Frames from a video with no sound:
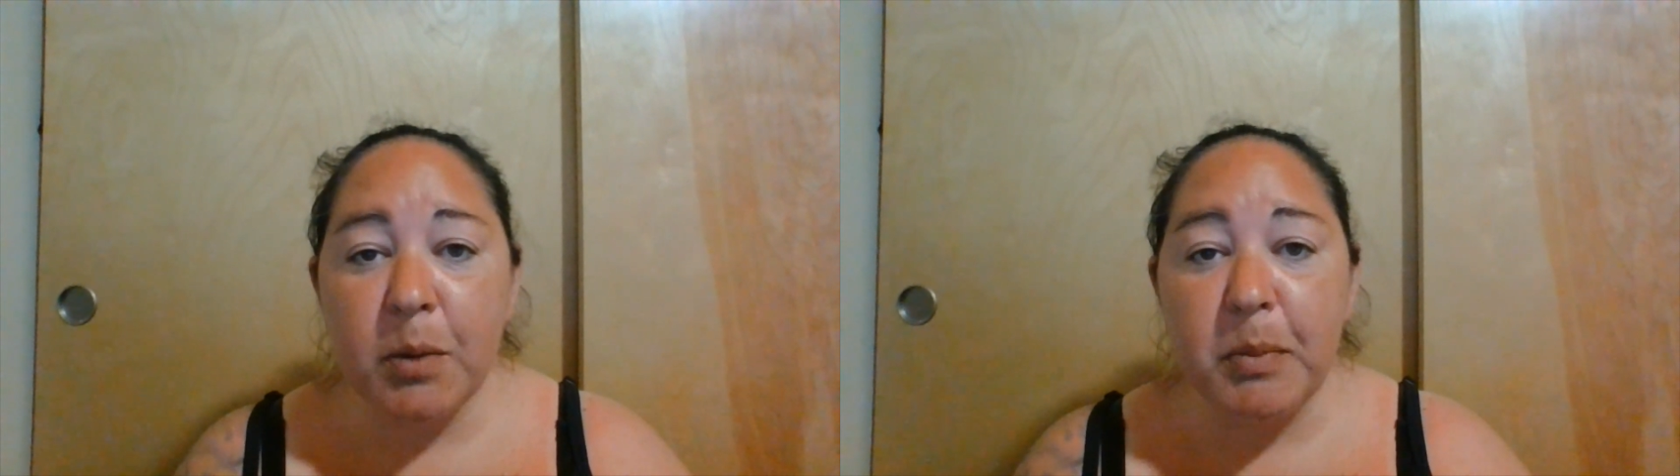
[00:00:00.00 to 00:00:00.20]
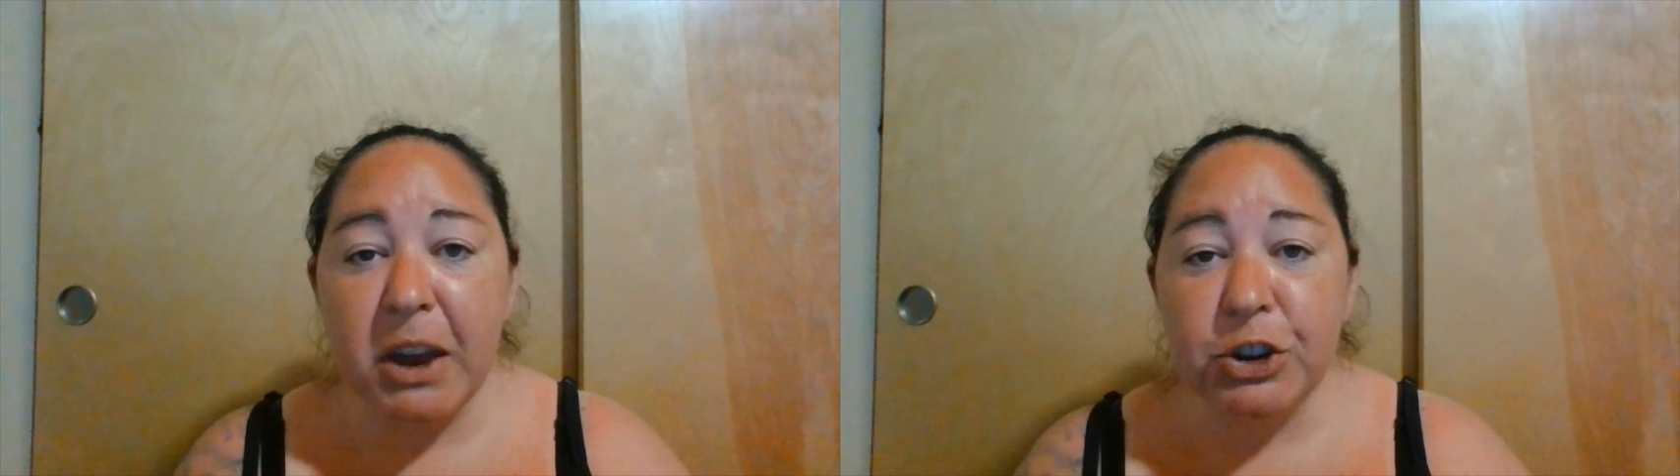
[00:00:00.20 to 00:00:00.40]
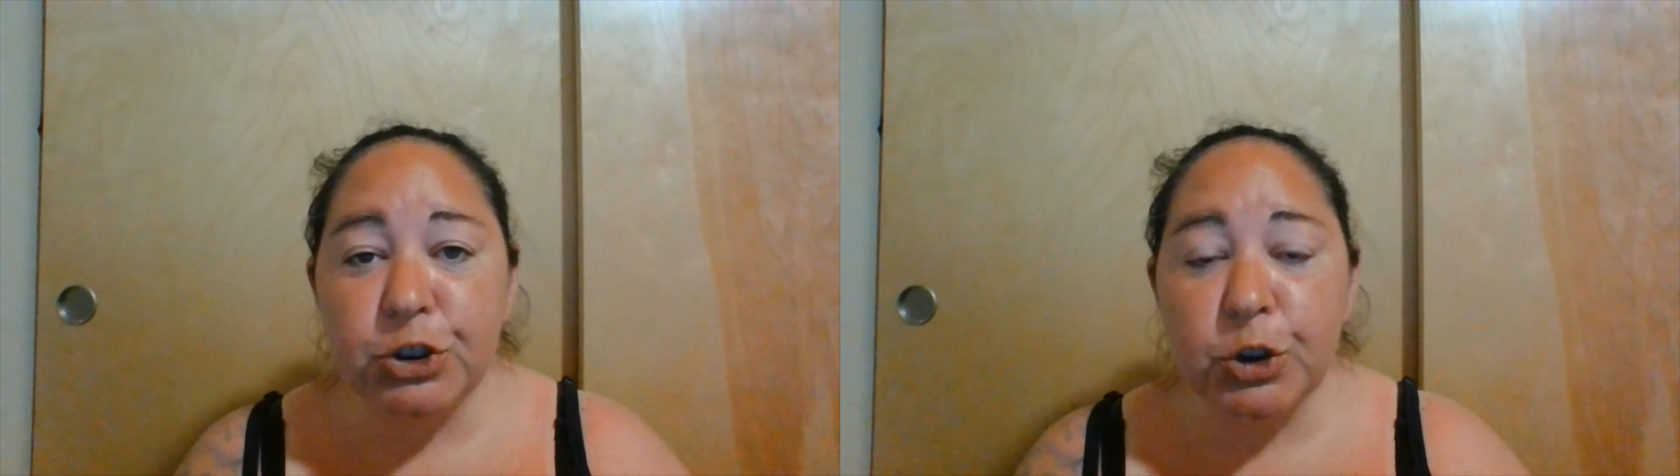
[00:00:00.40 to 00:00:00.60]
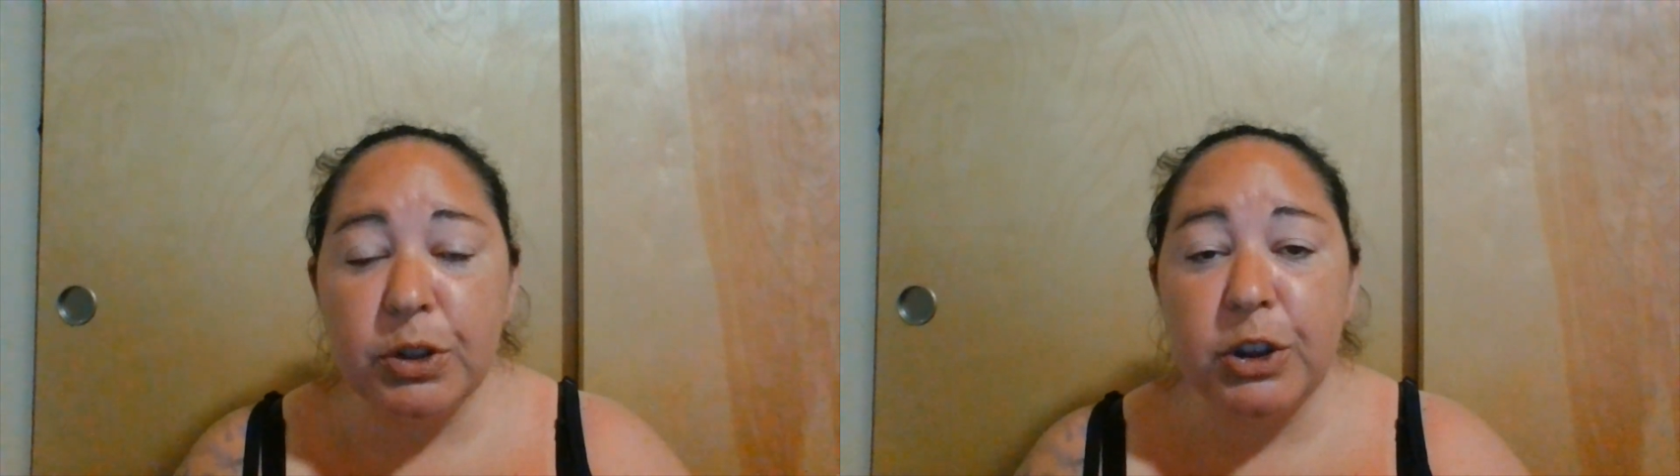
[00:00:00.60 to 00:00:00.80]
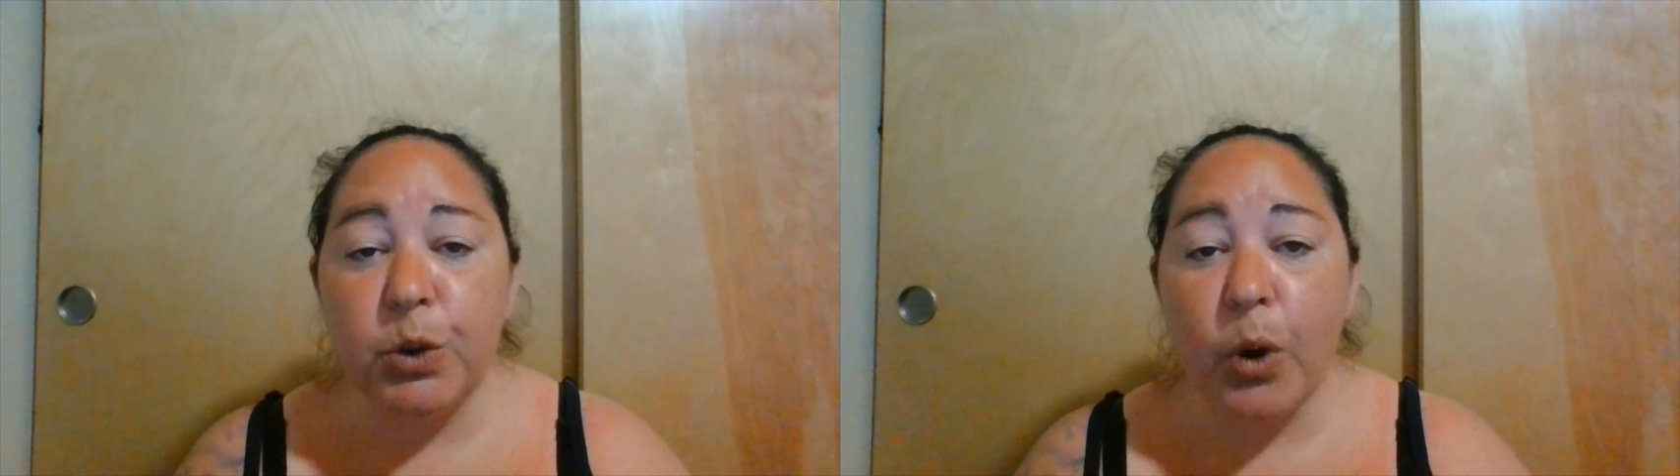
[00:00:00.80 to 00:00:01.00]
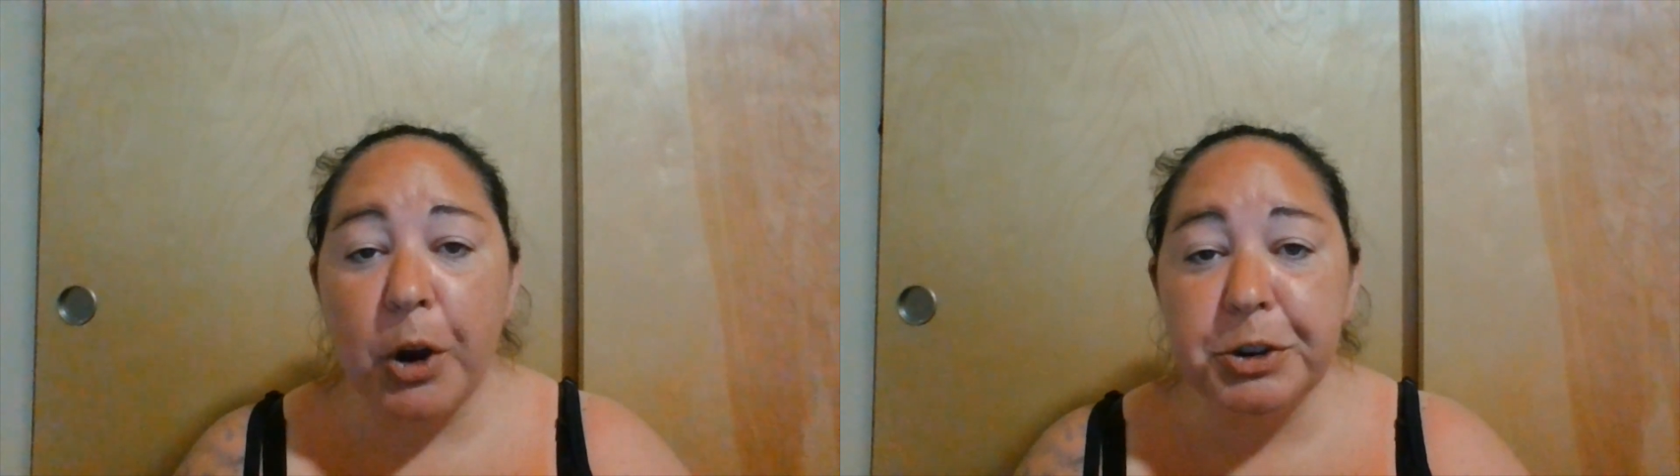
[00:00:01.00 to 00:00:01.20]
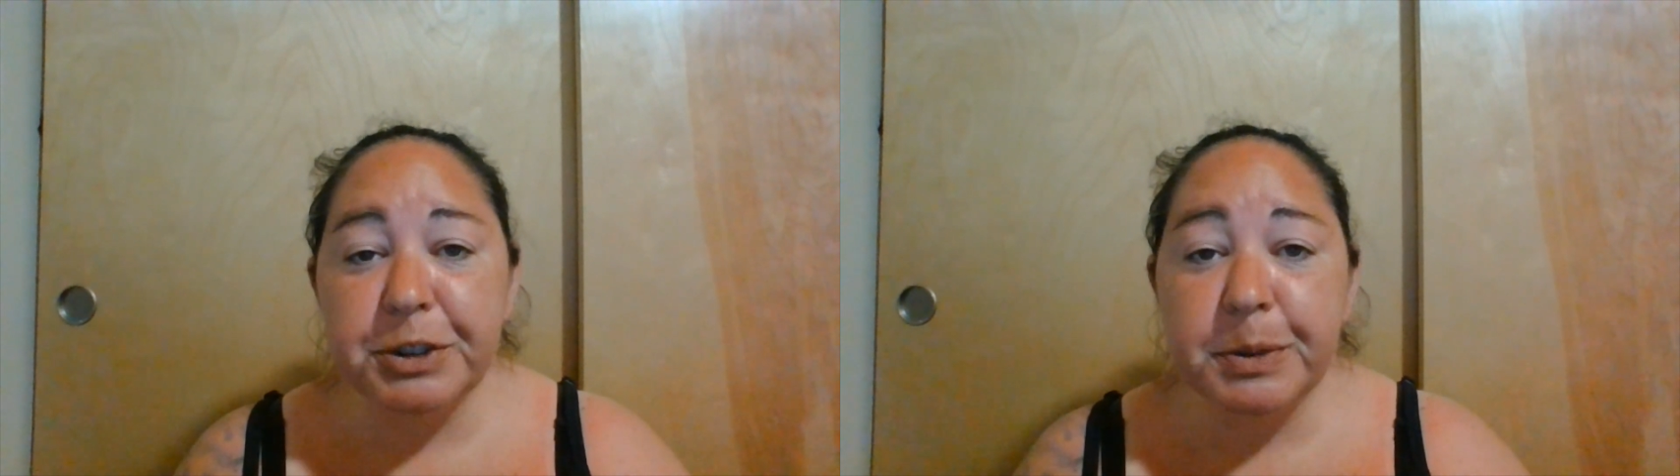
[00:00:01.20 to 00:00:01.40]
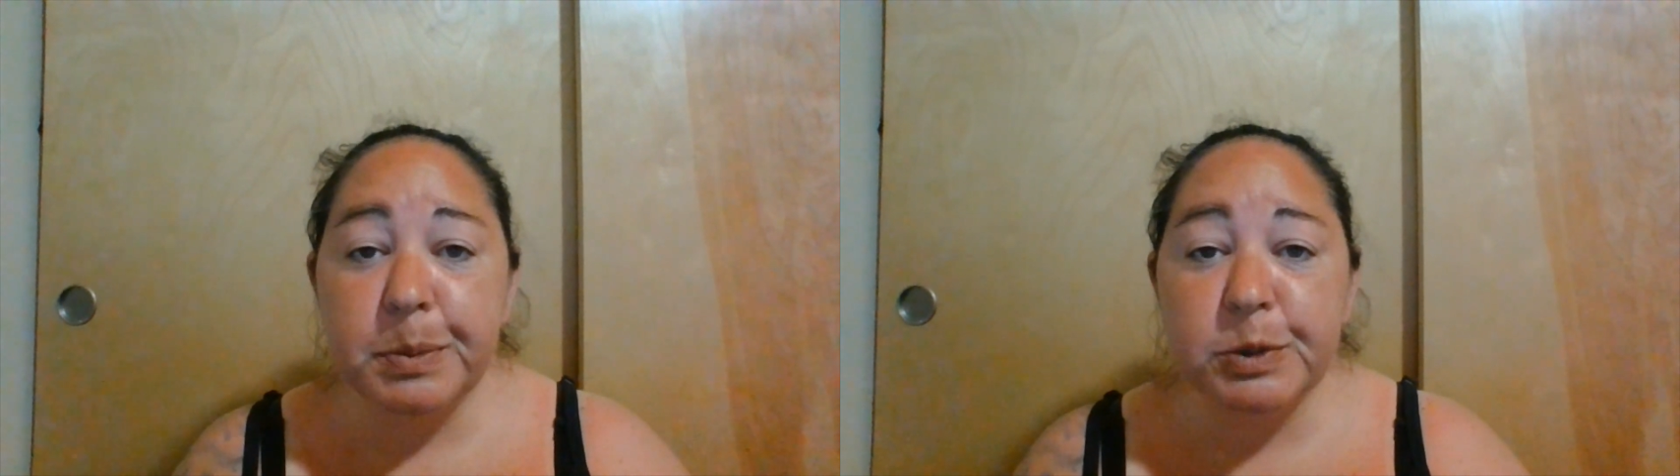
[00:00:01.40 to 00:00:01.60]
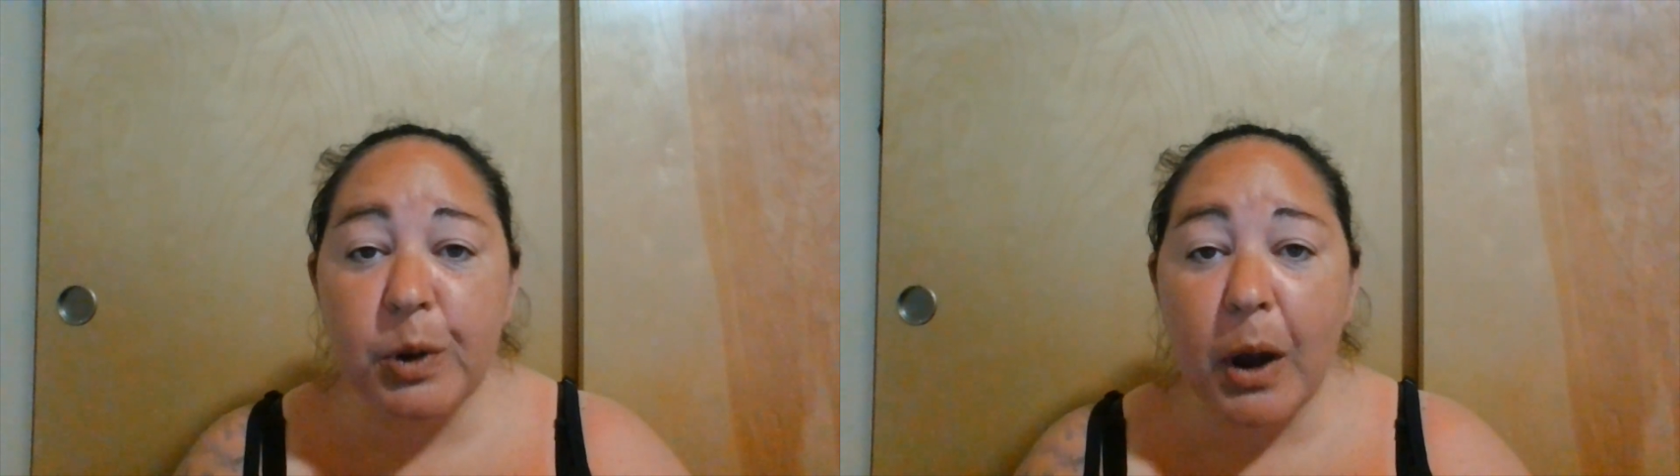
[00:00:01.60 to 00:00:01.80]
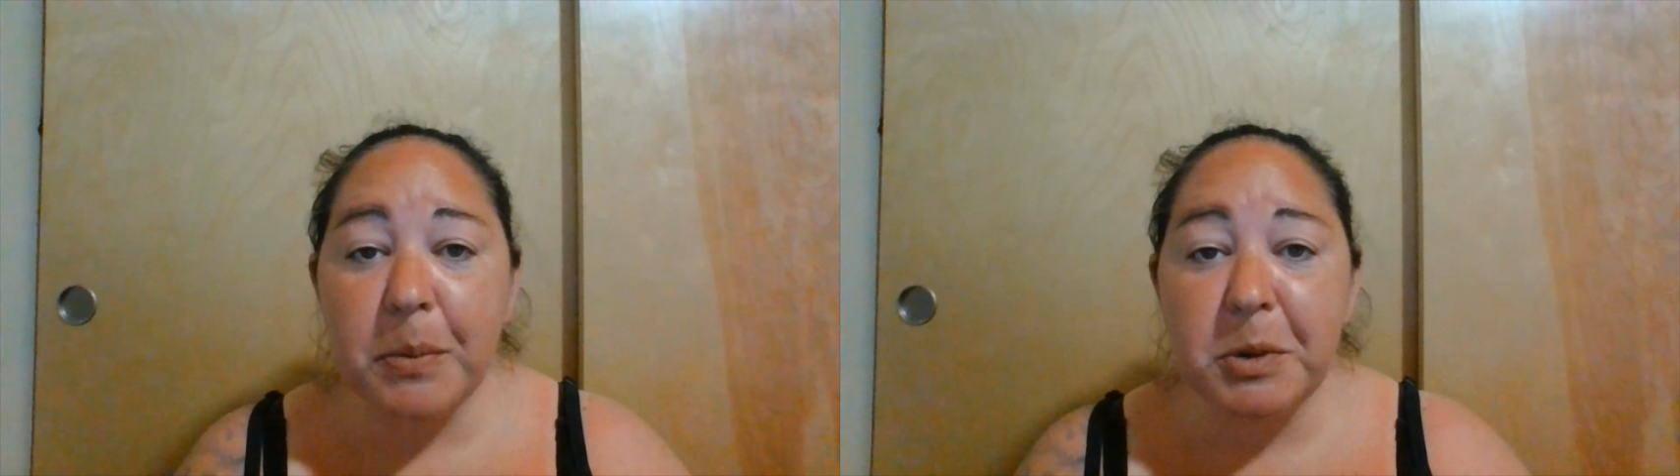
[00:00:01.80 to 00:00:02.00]
and make sure that you are
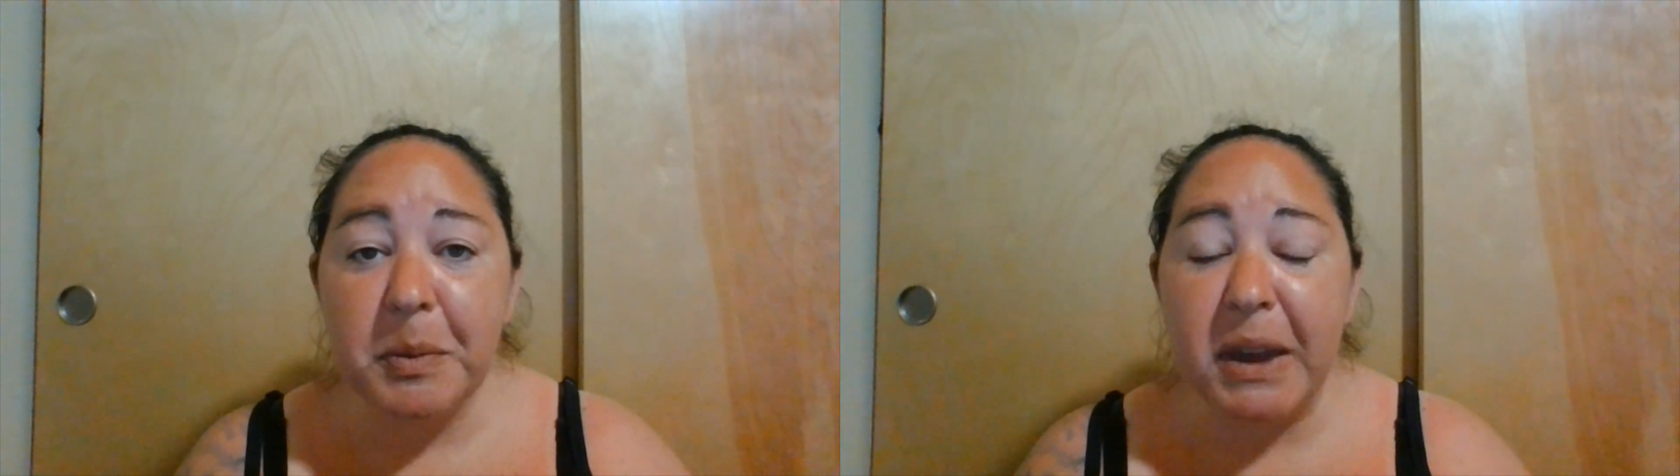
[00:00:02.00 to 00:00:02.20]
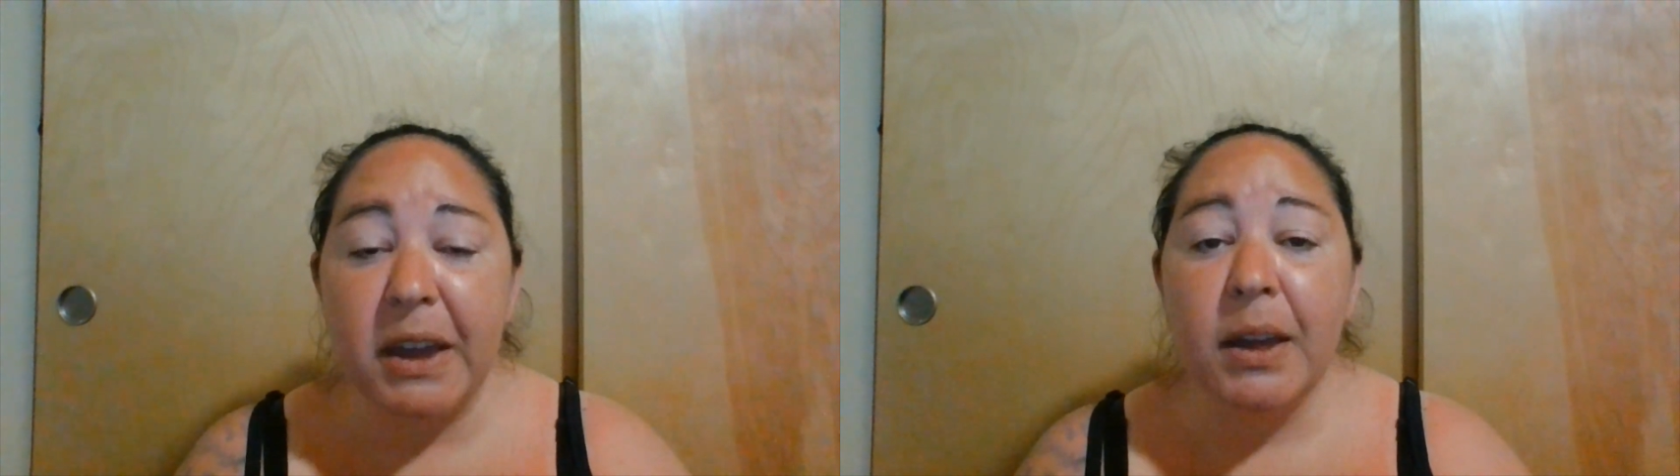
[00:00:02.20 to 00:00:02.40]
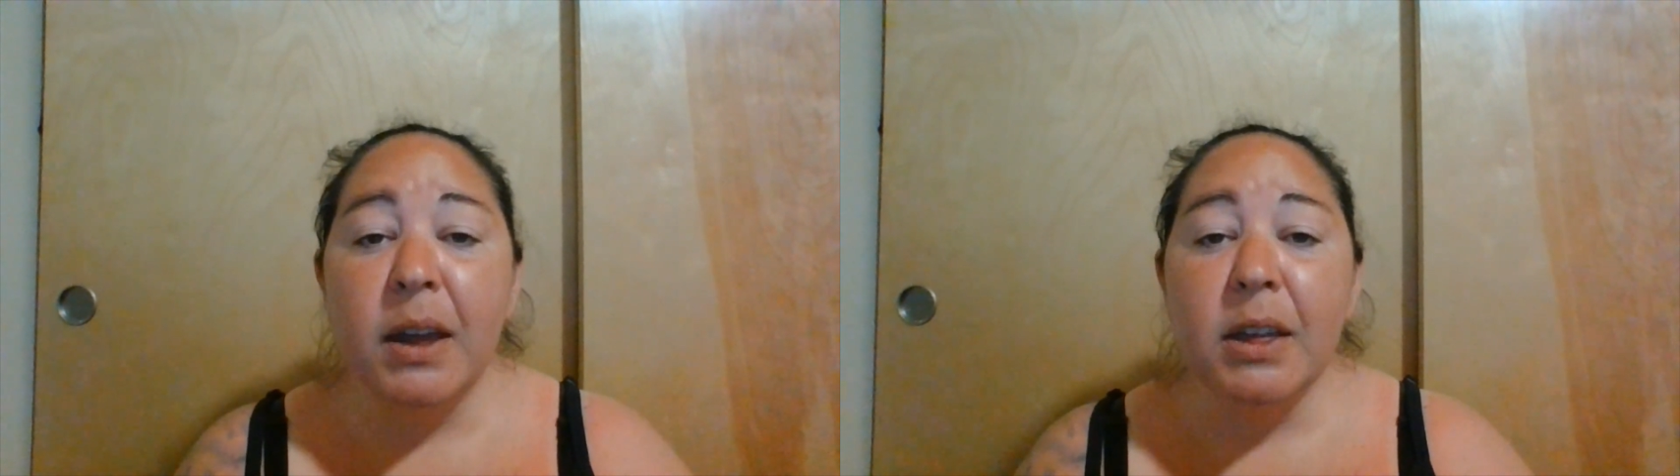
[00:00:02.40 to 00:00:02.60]
subscribed to me.